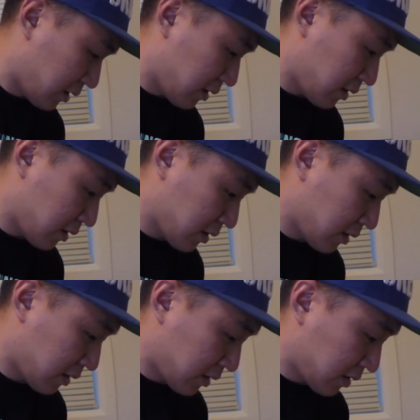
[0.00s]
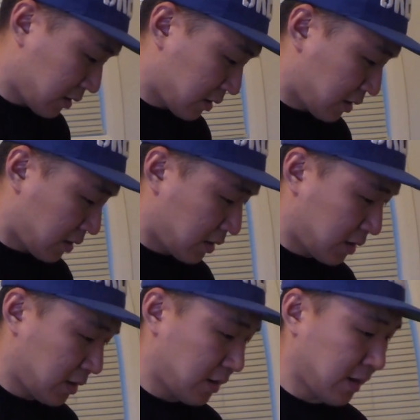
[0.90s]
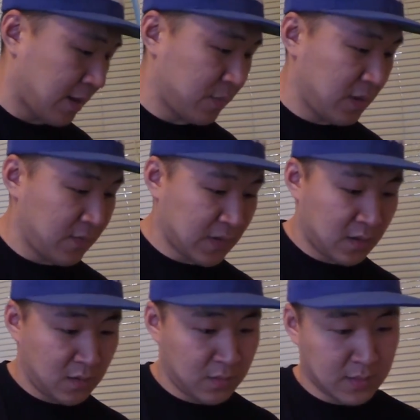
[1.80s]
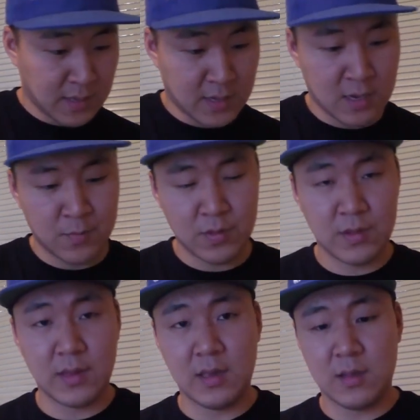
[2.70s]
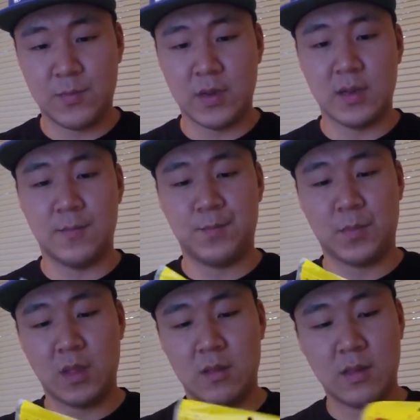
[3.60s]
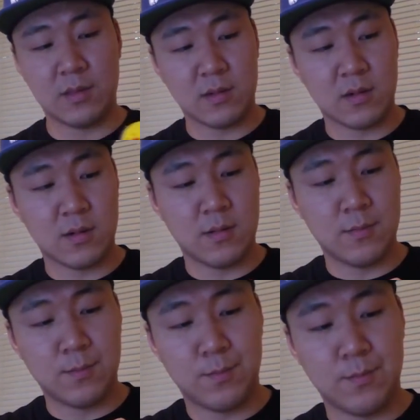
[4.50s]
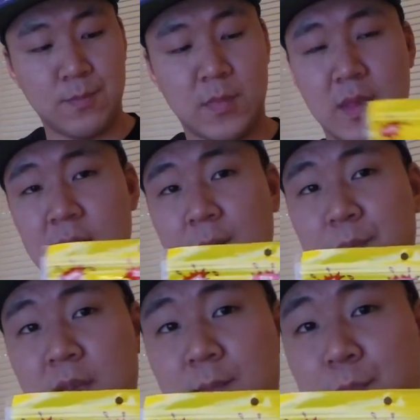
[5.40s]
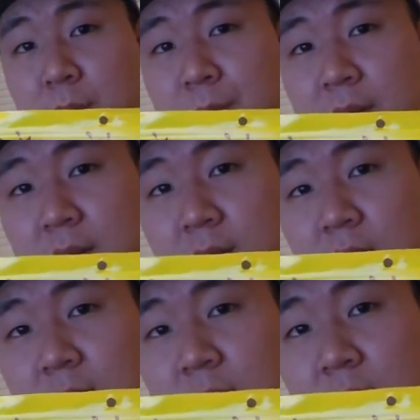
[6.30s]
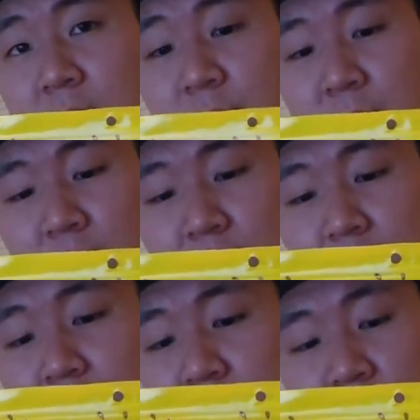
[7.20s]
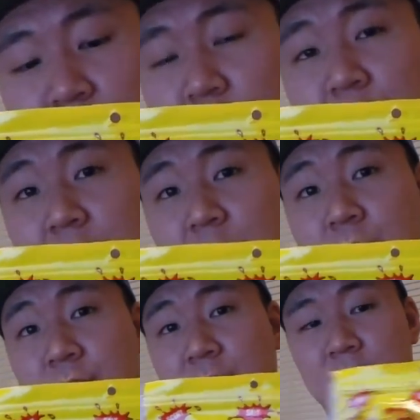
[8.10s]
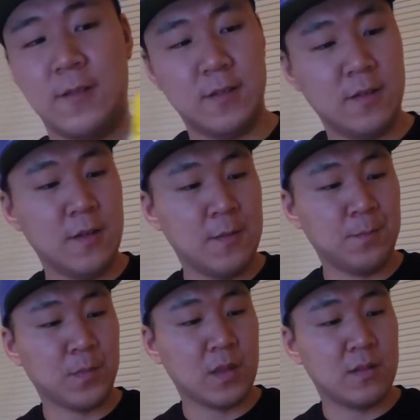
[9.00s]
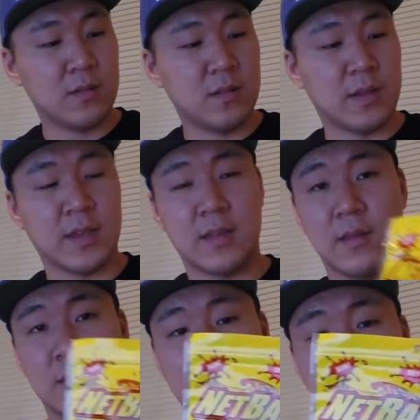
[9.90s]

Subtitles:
And I believe I used a couple of these, but these are netbait bee bugs. They're basically sweet beaver profile, and these are